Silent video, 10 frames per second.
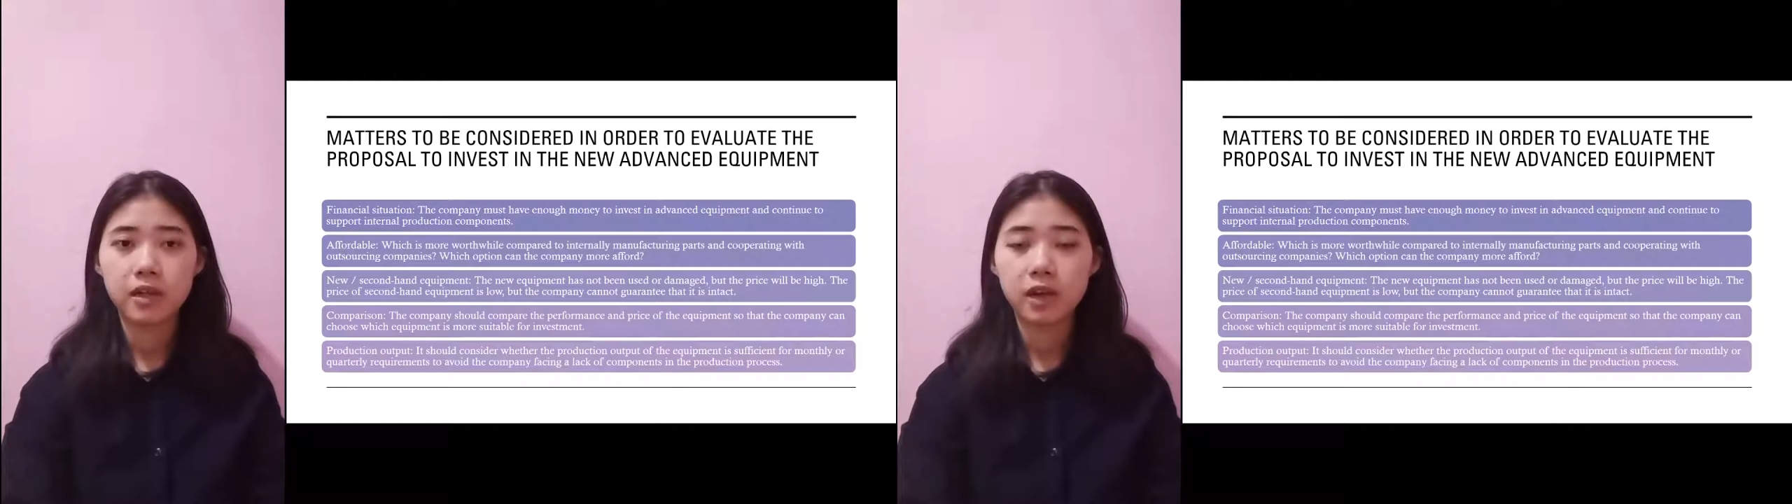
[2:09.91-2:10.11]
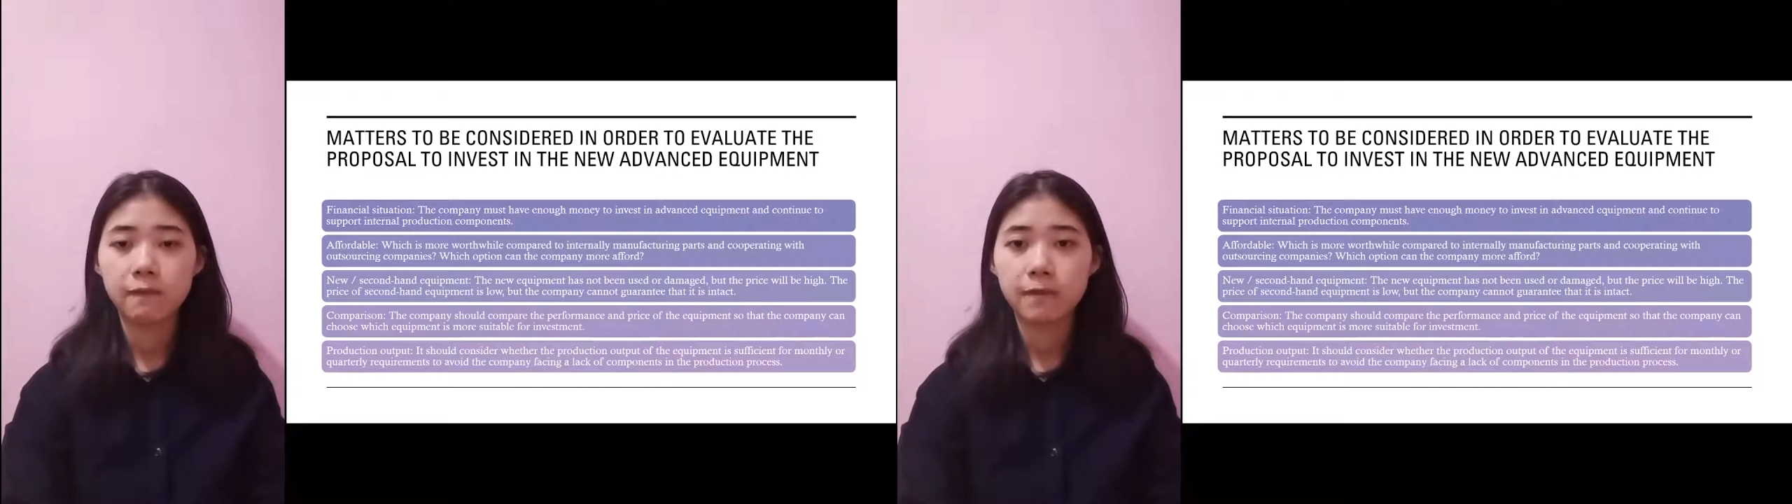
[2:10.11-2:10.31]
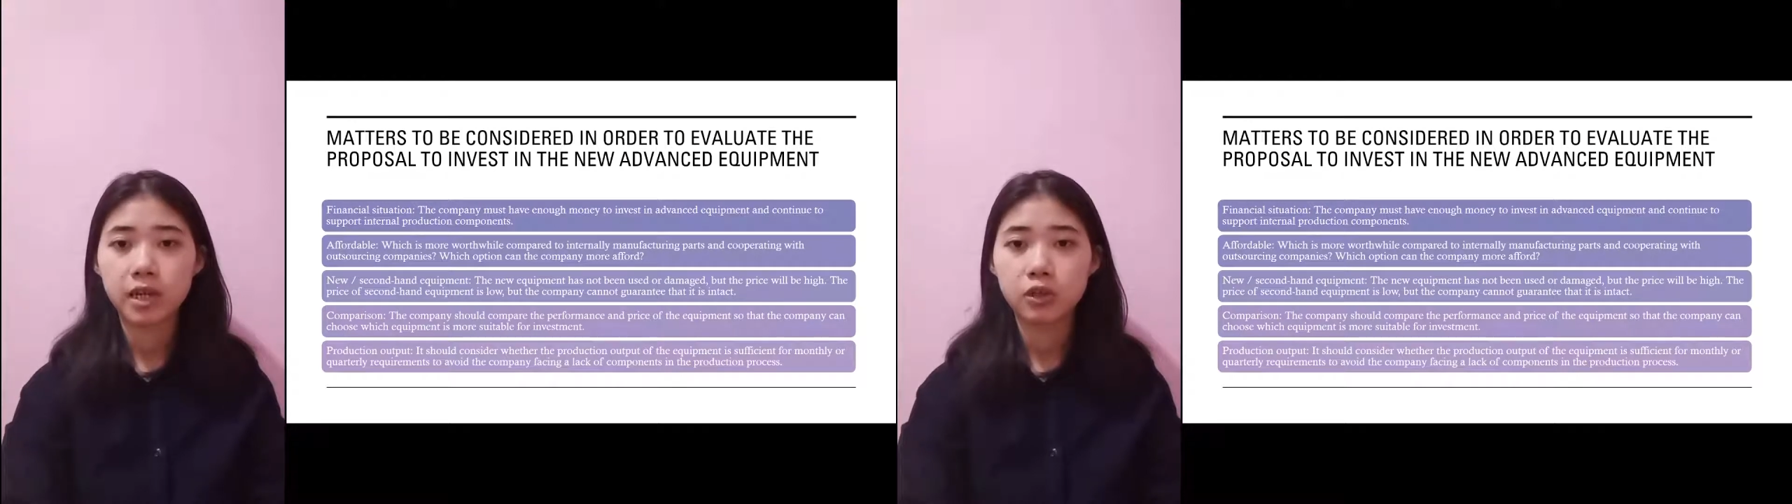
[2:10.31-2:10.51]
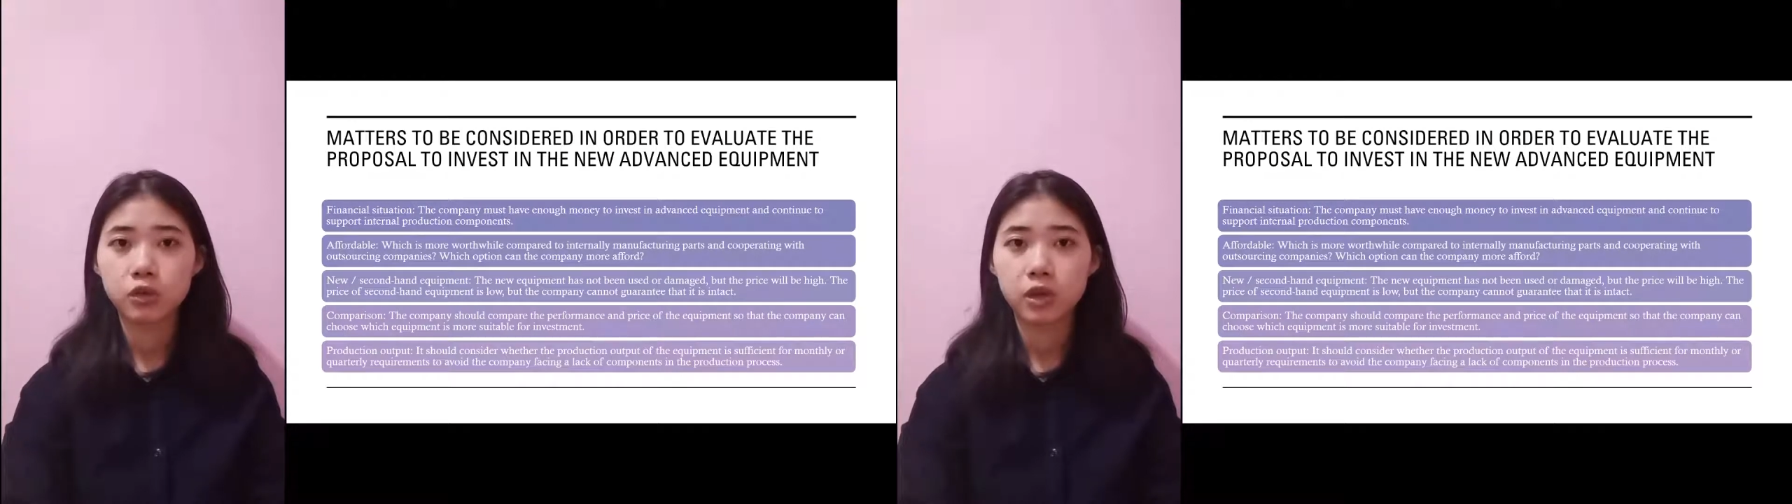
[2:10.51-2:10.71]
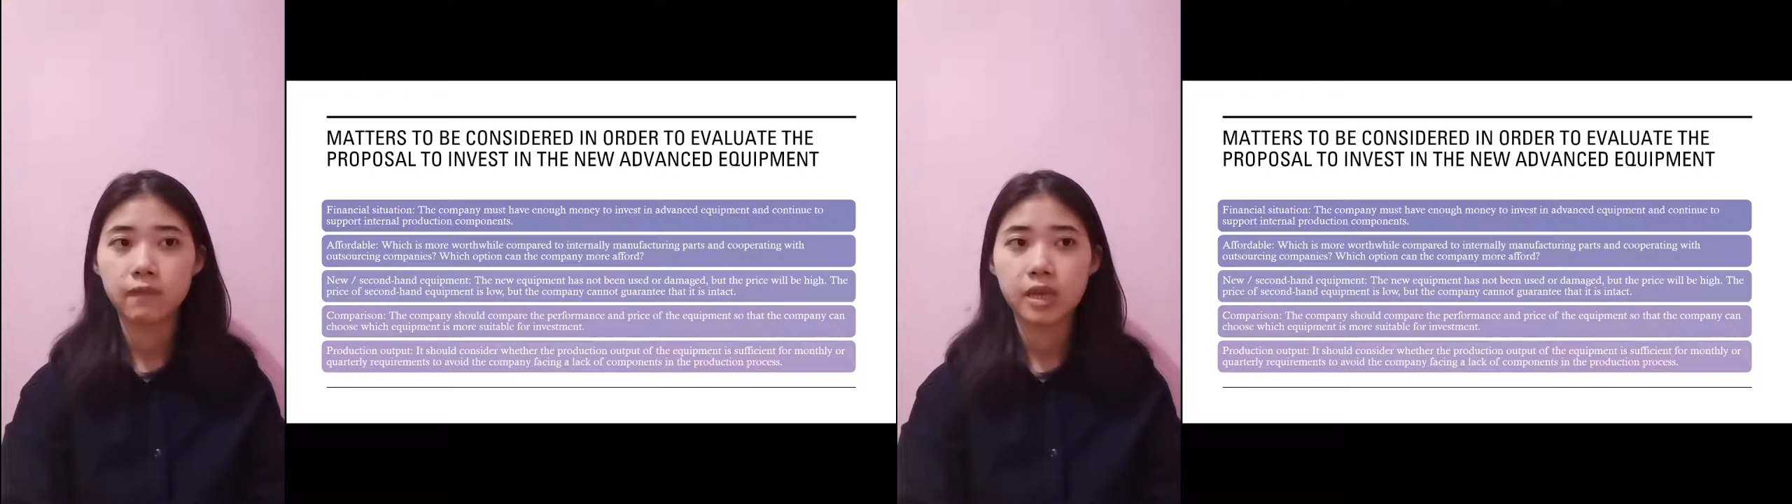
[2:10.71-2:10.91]
enough money
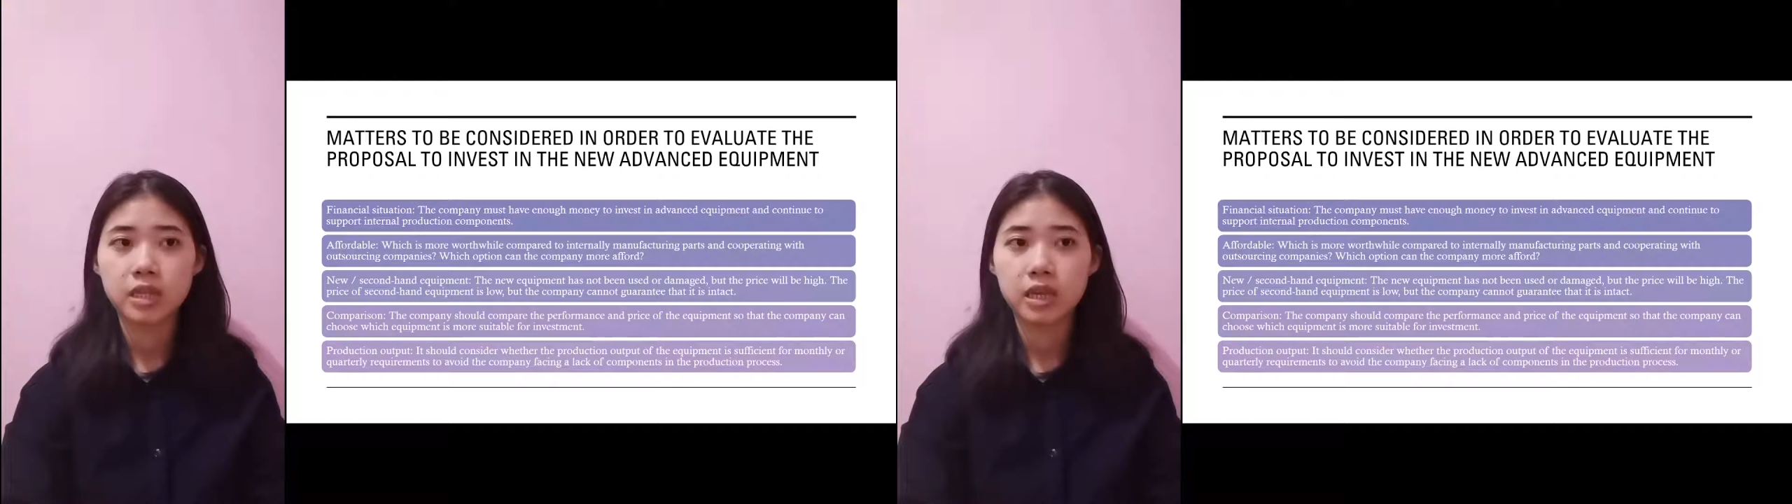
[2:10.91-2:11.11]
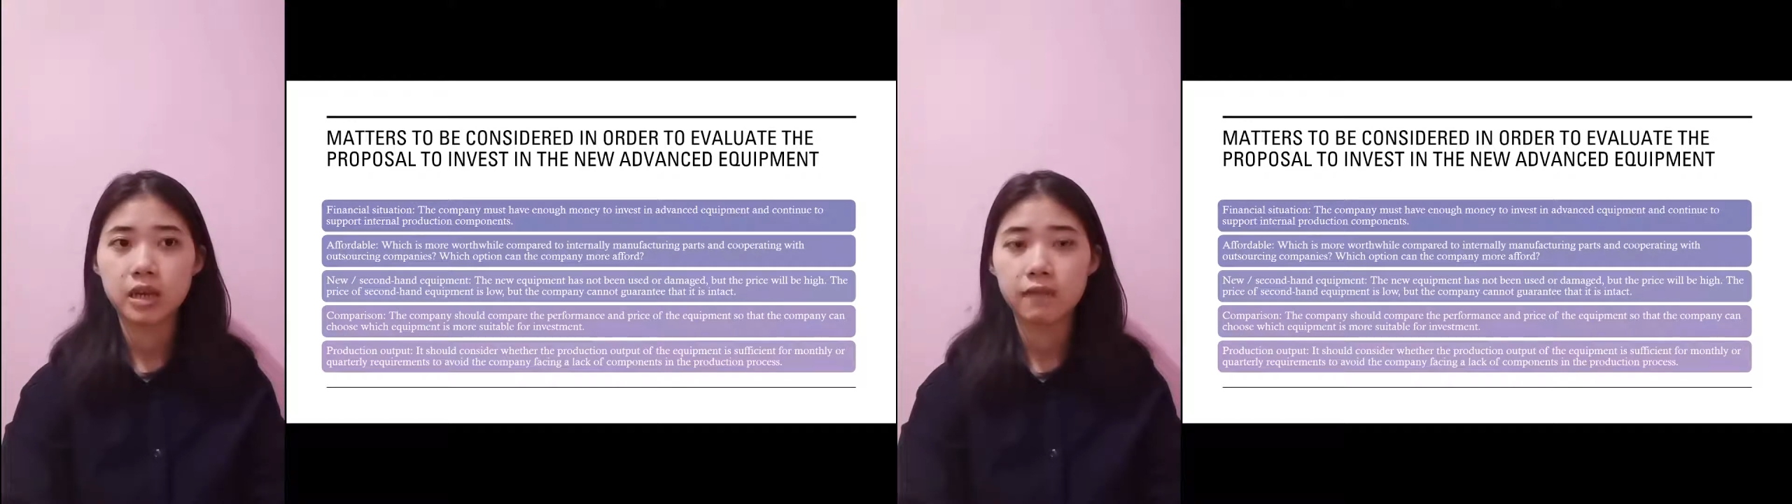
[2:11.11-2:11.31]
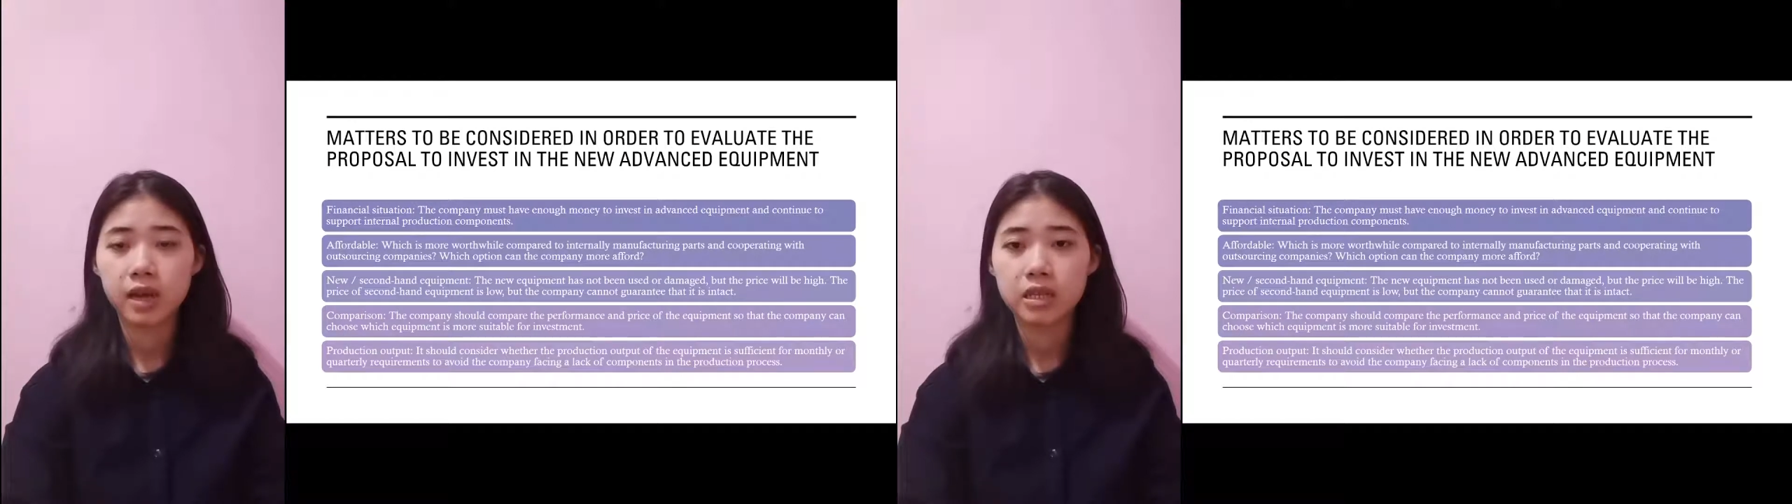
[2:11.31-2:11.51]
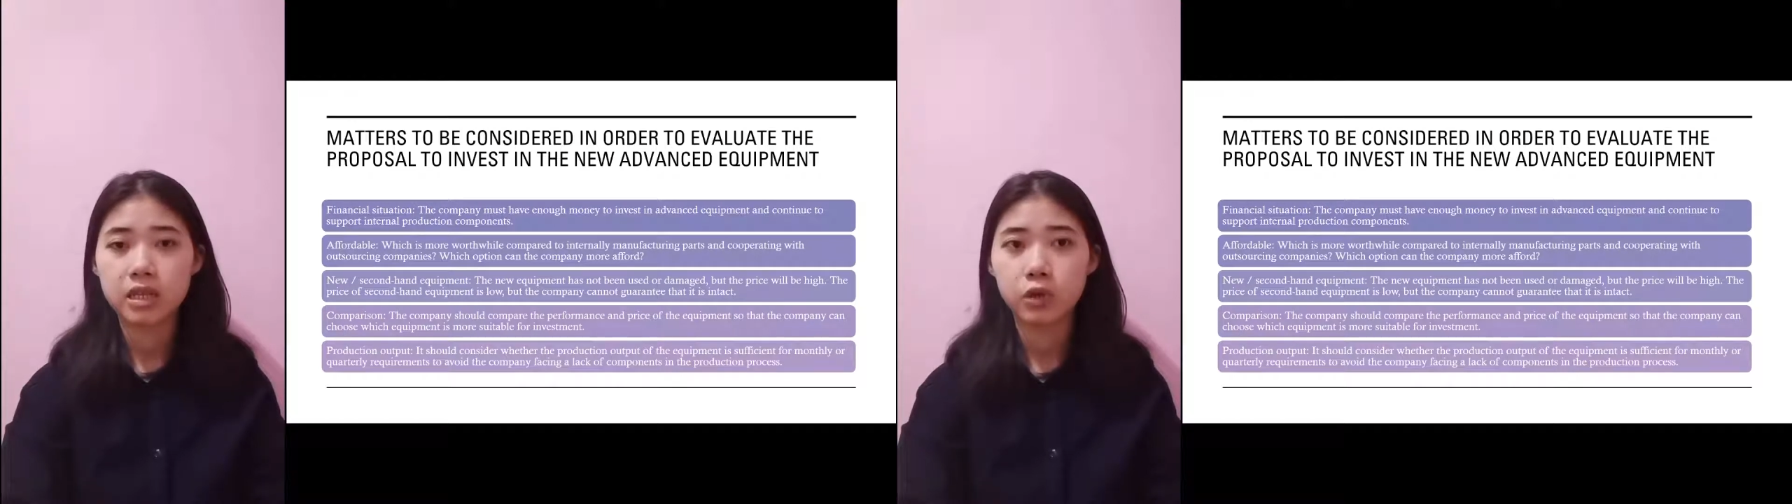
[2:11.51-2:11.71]
to invest in advanced